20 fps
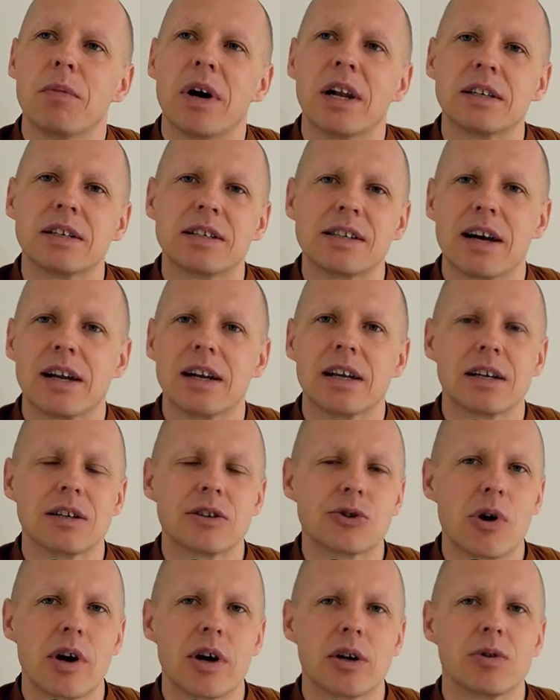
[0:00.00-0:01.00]
meditating and
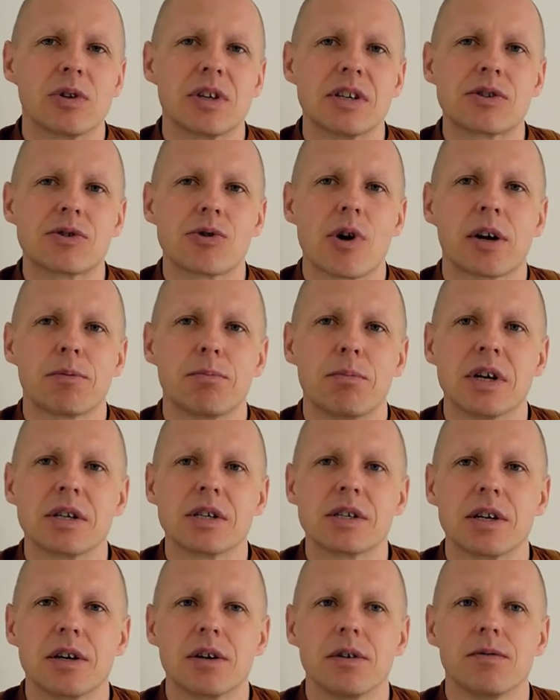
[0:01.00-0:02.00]
trying to distract
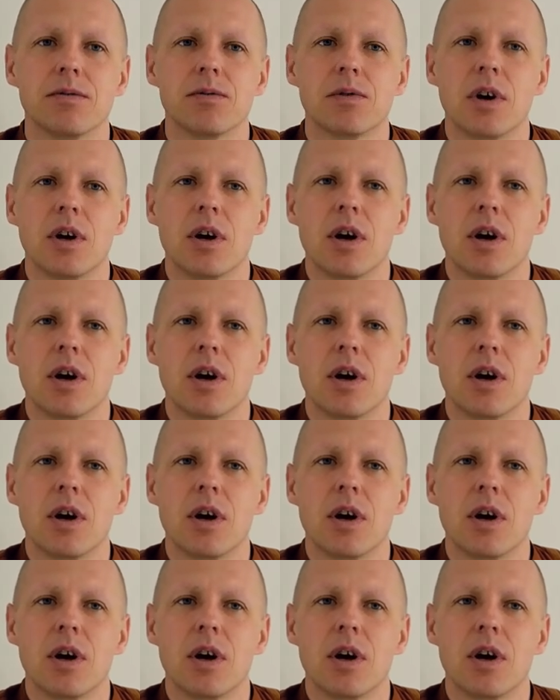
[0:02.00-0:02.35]
myself,